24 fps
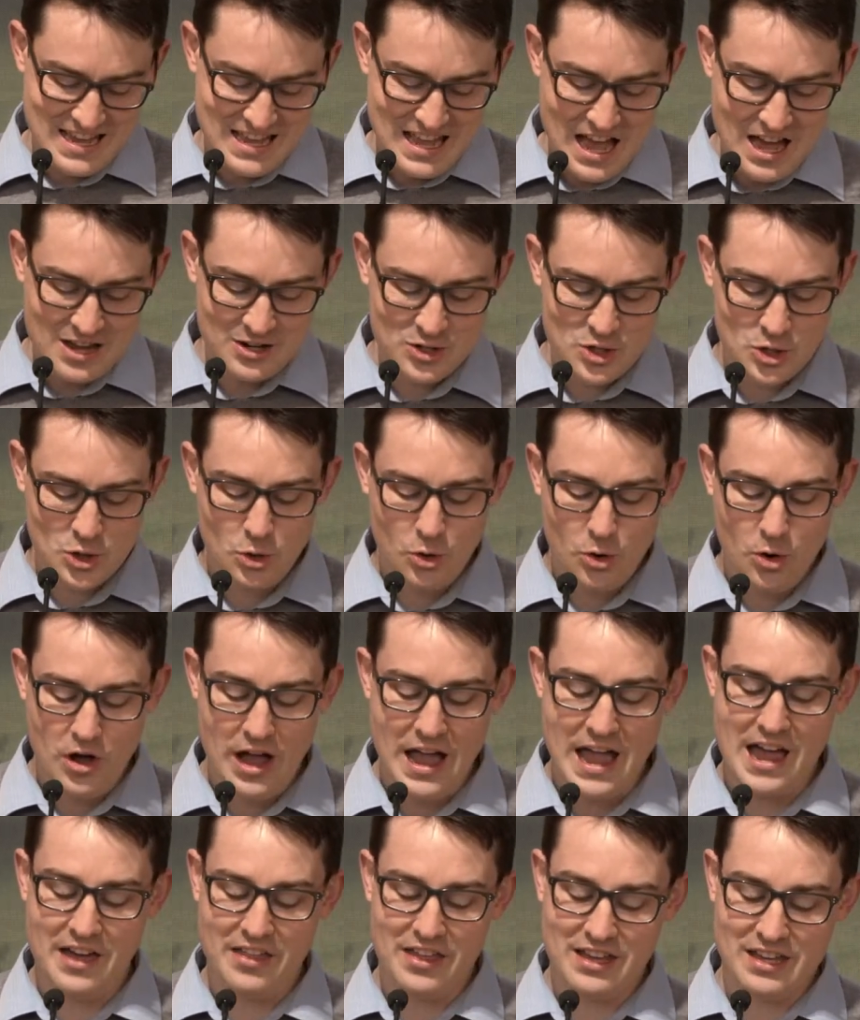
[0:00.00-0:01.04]
unsure
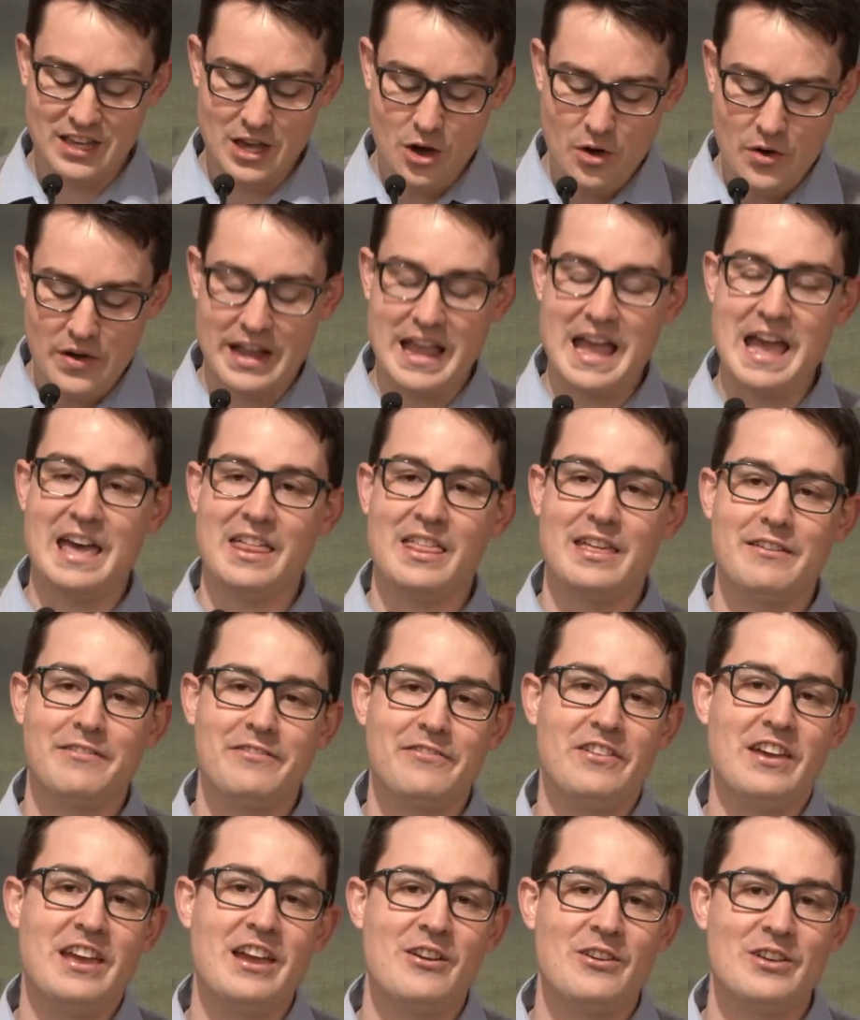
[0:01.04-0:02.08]
how they're going, how they're
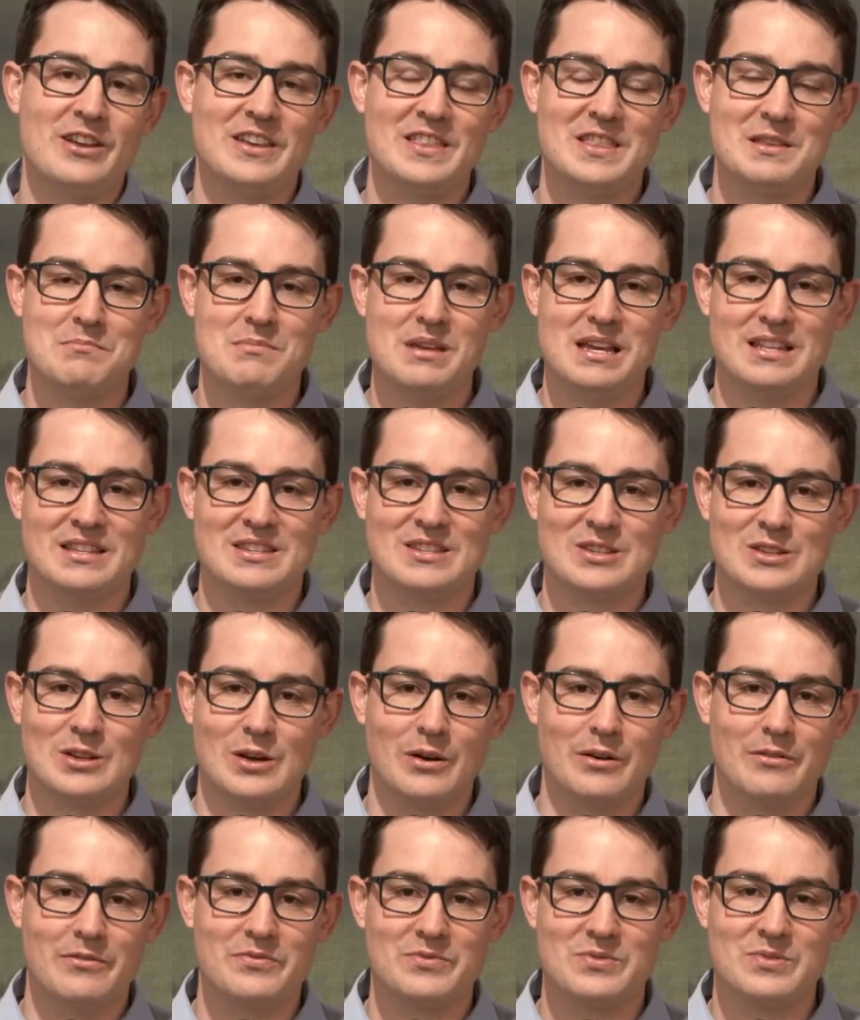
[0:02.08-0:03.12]
faring in the midst
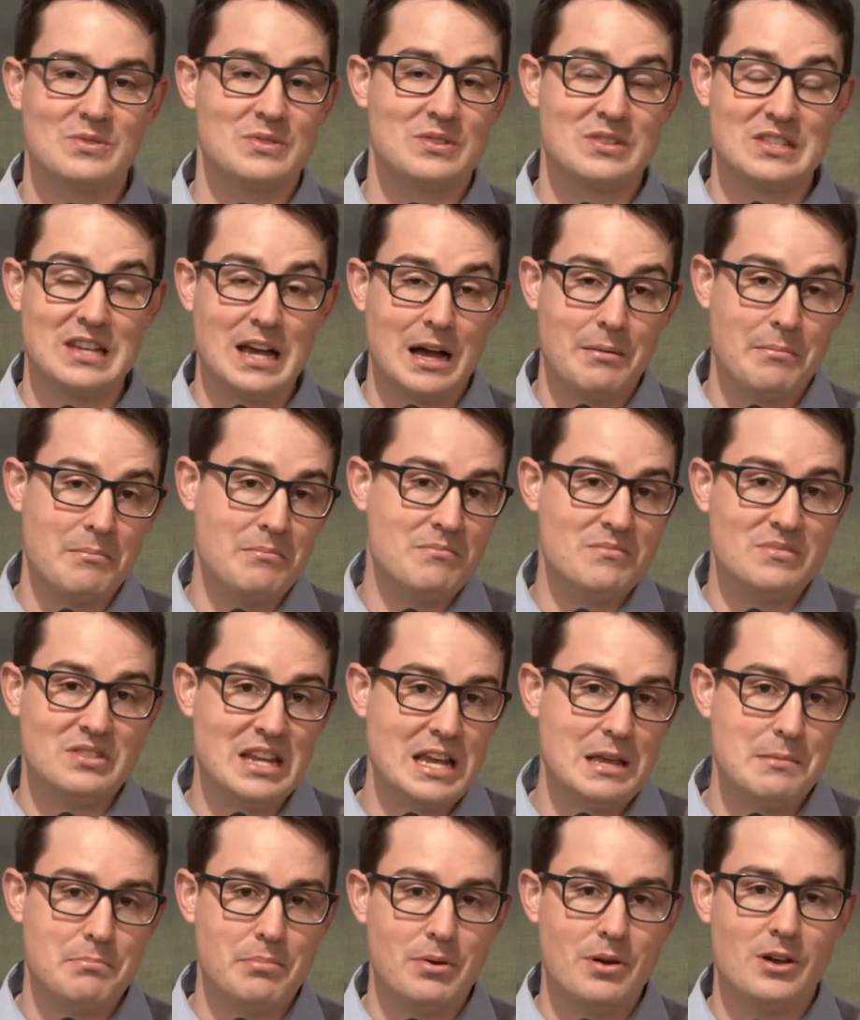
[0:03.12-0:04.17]
of some
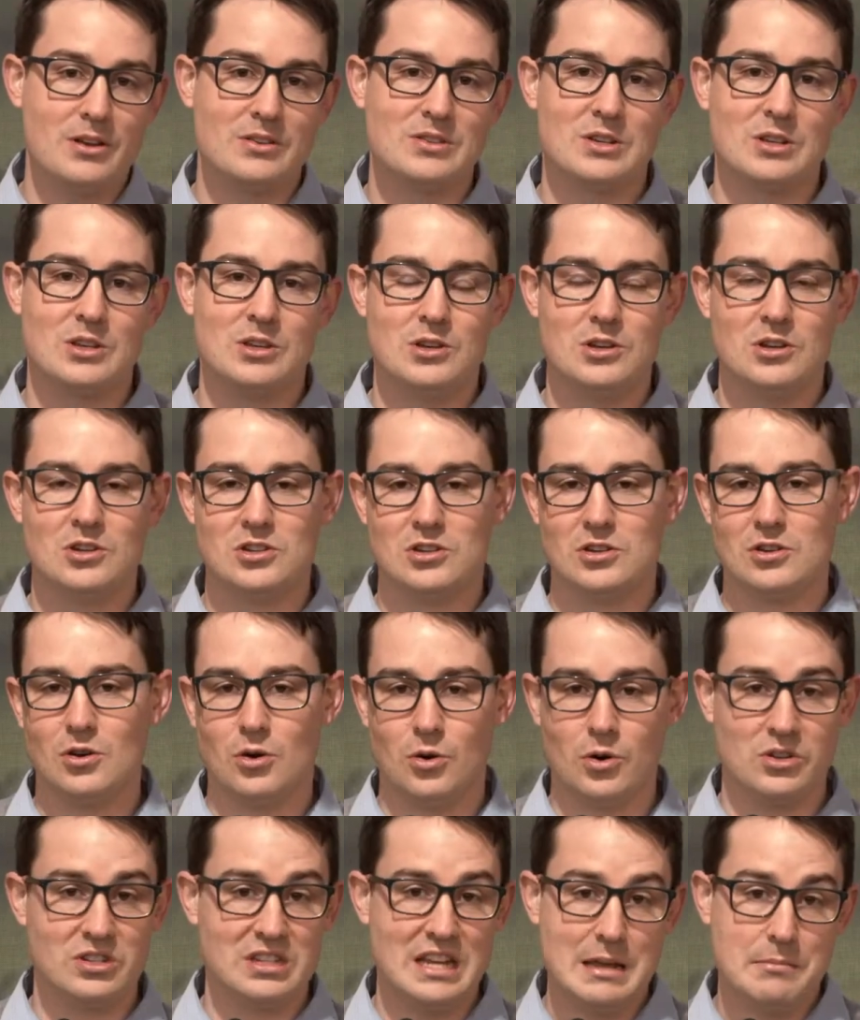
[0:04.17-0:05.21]
deep persecution
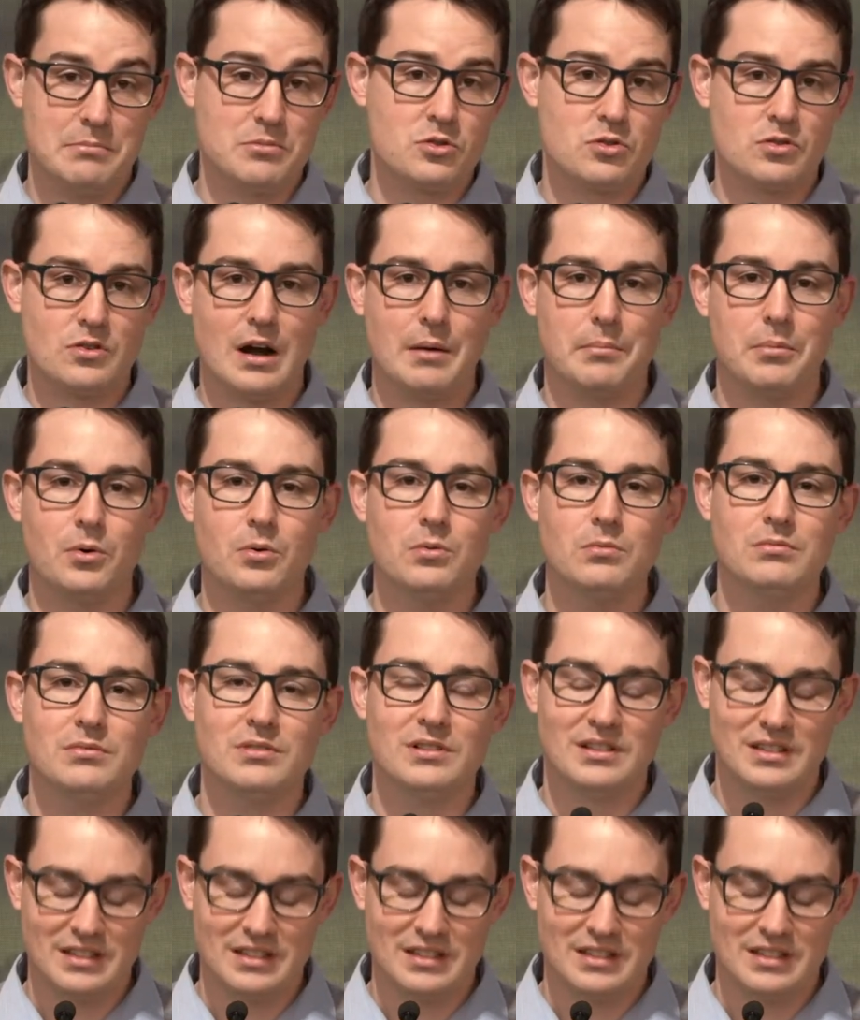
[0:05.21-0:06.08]
or deep trouble.